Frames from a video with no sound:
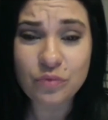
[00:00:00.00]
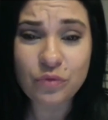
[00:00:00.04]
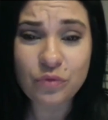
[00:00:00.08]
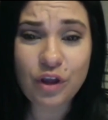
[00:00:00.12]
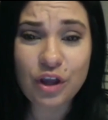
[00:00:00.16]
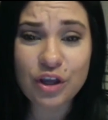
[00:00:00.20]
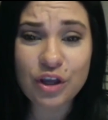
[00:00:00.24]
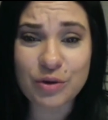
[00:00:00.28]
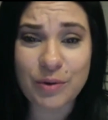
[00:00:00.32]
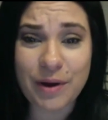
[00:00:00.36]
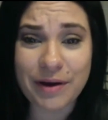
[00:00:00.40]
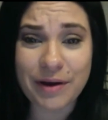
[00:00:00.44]

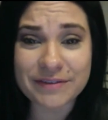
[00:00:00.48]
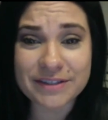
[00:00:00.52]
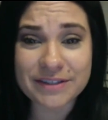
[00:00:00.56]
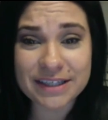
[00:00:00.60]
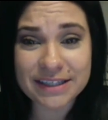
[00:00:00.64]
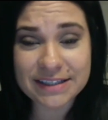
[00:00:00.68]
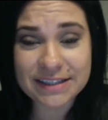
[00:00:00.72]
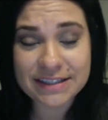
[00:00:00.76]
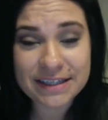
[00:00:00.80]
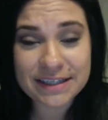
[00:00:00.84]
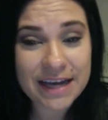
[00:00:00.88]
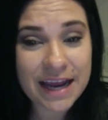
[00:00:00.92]
You have
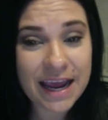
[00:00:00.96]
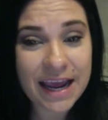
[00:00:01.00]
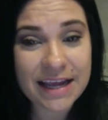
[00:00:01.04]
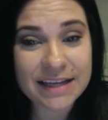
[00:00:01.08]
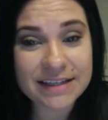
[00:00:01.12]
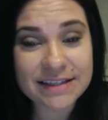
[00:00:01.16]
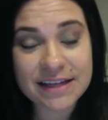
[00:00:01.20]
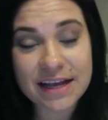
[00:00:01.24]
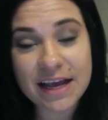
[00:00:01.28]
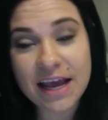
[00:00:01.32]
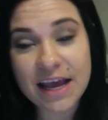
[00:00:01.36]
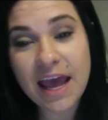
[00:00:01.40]
60
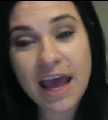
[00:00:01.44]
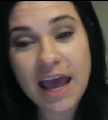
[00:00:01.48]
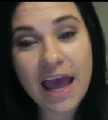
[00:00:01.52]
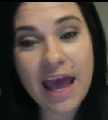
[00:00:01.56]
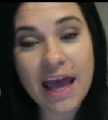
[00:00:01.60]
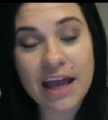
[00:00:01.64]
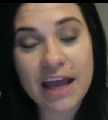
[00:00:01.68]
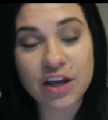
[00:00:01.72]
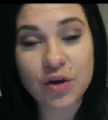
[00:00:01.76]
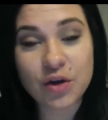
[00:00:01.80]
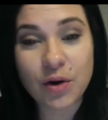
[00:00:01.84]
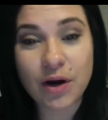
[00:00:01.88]
days
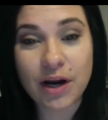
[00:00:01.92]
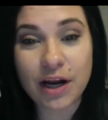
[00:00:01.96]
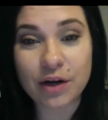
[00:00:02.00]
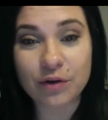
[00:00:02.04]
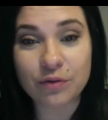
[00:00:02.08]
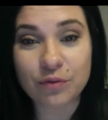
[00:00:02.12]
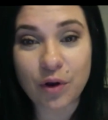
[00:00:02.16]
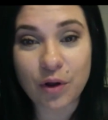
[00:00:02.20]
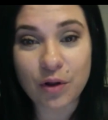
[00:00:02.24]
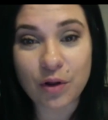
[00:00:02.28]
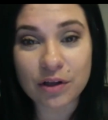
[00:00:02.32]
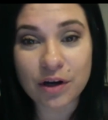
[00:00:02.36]
and your
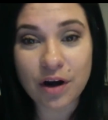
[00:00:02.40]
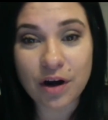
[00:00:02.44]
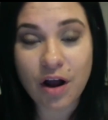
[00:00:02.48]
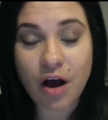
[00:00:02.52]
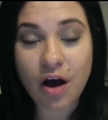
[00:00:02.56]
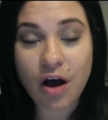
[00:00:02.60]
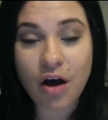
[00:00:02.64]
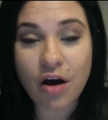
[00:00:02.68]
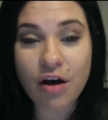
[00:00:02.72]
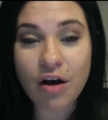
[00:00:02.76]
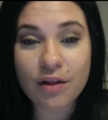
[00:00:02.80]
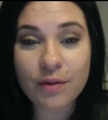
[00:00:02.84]
enroller
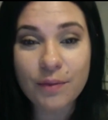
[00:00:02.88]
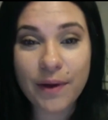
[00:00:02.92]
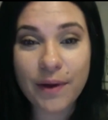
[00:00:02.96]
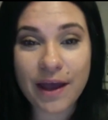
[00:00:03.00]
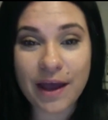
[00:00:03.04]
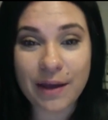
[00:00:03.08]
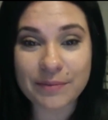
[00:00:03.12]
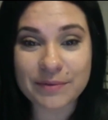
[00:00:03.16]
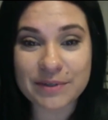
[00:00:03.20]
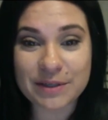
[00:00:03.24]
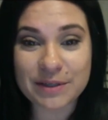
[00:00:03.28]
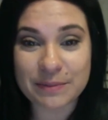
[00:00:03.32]
all the way
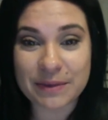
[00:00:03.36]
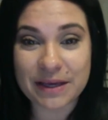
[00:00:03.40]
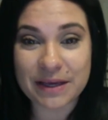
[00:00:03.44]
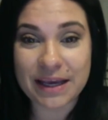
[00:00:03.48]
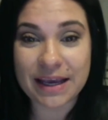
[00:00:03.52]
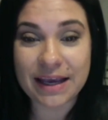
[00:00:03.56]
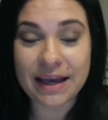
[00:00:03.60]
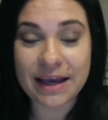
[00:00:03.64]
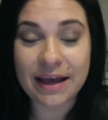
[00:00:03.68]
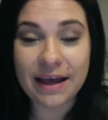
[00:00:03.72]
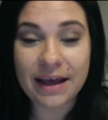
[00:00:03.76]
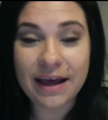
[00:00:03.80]
up to
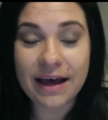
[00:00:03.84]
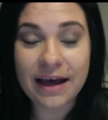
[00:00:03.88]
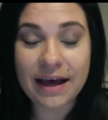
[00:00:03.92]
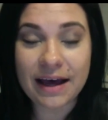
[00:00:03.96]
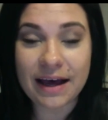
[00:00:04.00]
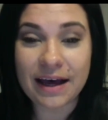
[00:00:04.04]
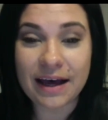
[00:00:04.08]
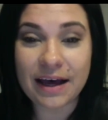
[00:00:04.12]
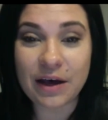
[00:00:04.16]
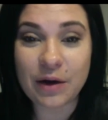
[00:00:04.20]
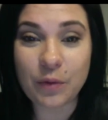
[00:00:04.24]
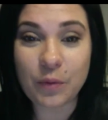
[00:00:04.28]
me.
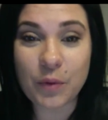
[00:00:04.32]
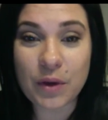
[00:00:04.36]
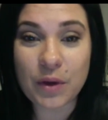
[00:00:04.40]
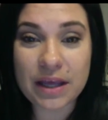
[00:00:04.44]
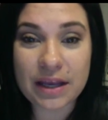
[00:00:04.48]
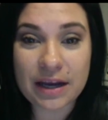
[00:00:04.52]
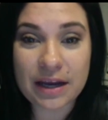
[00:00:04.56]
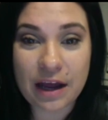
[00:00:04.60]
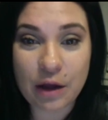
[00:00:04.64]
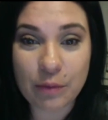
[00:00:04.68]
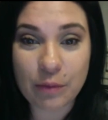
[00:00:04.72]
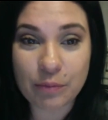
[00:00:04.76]
We
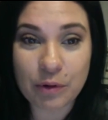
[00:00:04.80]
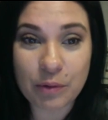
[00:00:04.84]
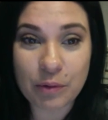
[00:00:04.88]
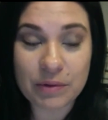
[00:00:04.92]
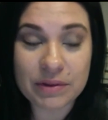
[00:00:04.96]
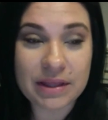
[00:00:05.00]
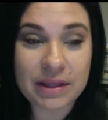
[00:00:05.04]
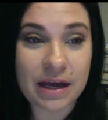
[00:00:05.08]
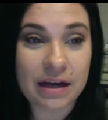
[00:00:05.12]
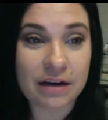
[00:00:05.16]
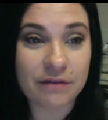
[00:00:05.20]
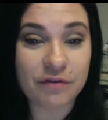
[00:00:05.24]
can help you
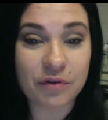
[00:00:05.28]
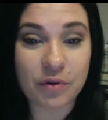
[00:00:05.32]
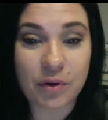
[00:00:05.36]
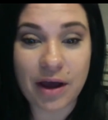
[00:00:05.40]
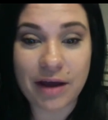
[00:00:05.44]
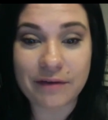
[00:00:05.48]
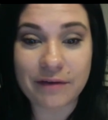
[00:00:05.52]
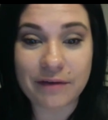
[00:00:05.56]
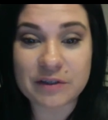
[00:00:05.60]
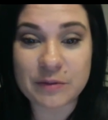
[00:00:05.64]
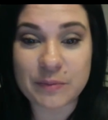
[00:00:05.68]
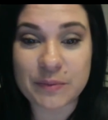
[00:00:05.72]
with that if you
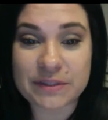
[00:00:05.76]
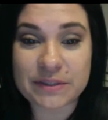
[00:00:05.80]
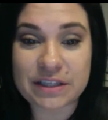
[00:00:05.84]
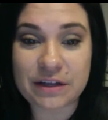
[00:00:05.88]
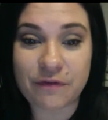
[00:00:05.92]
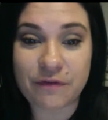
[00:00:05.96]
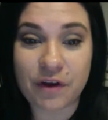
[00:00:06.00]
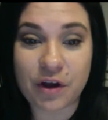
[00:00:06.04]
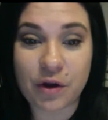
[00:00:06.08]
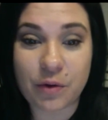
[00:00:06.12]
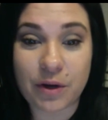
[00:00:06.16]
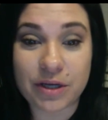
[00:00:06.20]
have
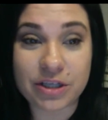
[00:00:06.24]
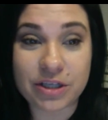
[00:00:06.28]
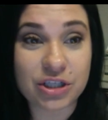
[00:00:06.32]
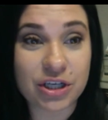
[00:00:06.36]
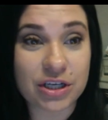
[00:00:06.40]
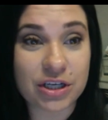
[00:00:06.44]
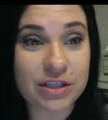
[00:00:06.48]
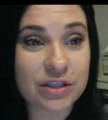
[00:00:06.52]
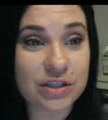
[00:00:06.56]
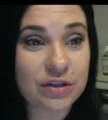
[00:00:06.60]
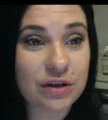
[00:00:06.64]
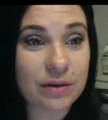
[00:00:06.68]
specific
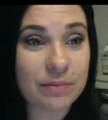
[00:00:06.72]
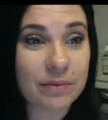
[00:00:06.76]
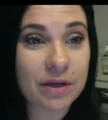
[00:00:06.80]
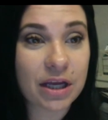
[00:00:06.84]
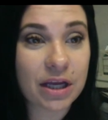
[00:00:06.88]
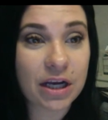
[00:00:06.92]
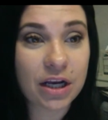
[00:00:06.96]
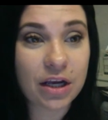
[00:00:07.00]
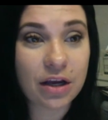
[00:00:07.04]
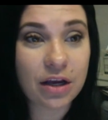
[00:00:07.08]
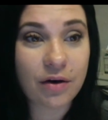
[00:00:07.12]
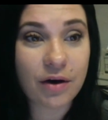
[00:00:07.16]
questions. So I'm
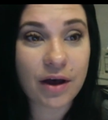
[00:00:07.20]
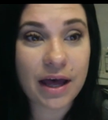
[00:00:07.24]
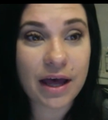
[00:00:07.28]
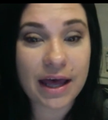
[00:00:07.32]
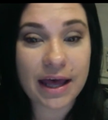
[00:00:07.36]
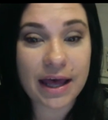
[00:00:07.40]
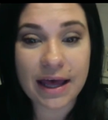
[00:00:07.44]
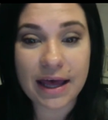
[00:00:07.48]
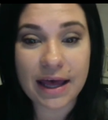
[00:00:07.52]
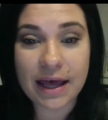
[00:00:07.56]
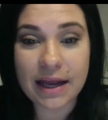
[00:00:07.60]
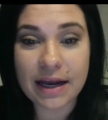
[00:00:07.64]
going to go
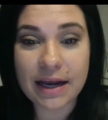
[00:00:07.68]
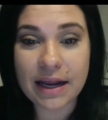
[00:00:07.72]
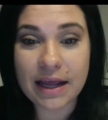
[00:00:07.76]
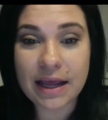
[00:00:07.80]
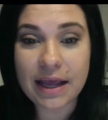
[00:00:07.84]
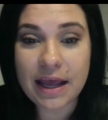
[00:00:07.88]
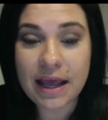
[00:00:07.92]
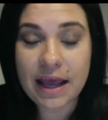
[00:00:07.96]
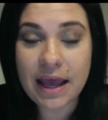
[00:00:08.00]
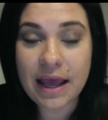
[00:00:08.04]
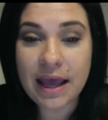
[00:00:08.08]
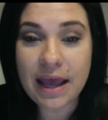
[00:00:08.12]
ahead
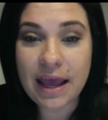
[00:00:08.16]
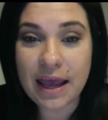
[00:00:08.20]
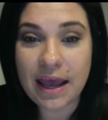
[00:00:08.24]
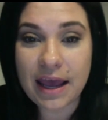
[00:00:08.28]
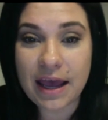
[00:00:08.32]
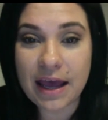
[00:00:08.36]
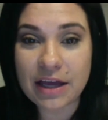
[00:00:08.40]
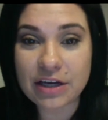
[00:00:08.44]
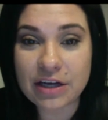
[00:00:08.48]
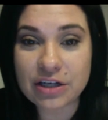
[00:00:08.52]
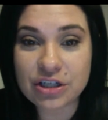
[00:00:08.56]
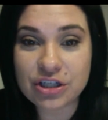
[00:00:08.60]

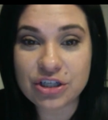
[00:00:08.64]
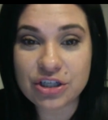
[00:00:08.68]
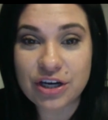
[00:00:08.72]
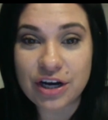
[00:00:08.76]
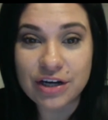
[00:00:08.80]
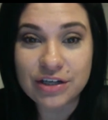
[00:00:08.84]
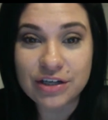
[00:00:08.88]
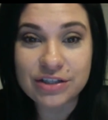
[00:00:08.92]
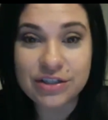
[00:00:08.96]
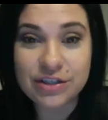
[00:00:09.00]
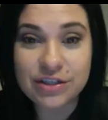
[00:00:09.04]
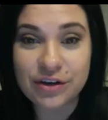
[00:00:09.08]
and
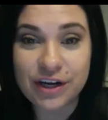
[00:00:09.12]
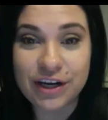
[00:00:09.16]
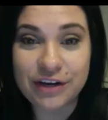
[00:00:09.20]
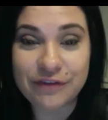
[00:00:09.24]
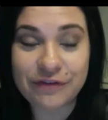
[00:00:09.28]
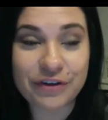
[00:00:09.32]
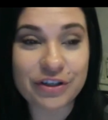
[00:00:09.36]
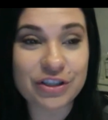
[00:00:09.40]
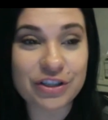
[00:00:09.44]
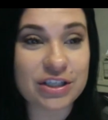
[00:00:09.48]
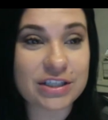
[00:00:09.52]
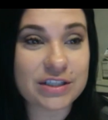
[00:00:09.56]
share a screen
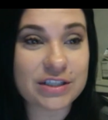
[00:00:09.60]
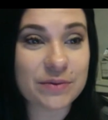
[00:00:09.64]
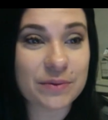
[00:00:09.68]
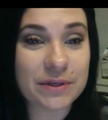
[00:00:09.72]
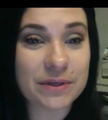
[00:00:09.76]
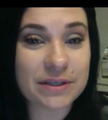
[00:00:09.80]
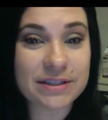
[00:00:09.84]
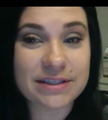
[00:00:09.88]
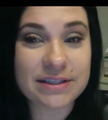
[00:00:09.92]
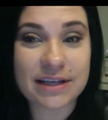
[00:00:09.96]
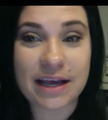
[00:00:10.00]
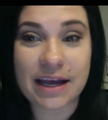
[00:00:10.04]
for just
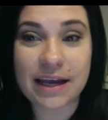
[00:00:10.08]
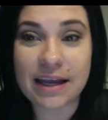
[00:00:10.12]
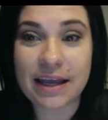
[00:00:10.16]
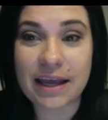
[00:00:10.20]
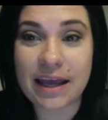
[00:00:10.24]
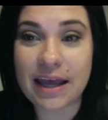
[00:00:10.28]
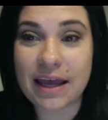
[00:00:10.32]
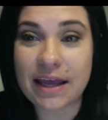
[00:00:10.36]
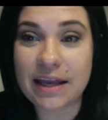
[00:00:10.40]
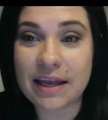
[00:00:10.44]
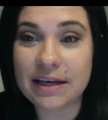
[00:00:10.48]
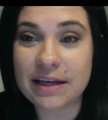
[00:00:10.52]
1
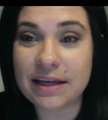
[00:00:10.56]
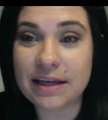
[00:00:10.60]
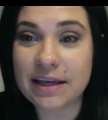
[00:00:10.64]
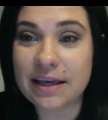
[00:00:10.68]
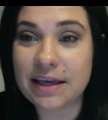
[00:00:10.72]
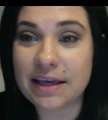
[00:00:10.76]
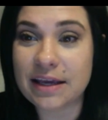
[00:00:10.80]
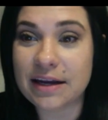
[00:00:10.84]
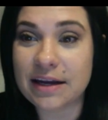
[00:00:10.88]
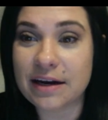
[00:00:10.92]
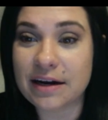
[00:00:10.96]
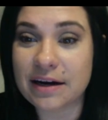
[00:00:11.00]
second
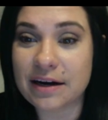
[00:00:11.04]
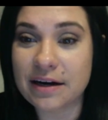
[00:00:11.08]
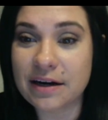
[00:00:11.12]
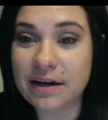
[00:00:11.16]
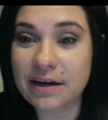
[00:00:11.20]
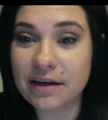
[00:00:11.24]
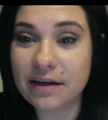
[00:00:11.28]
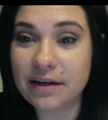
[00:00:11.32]
here.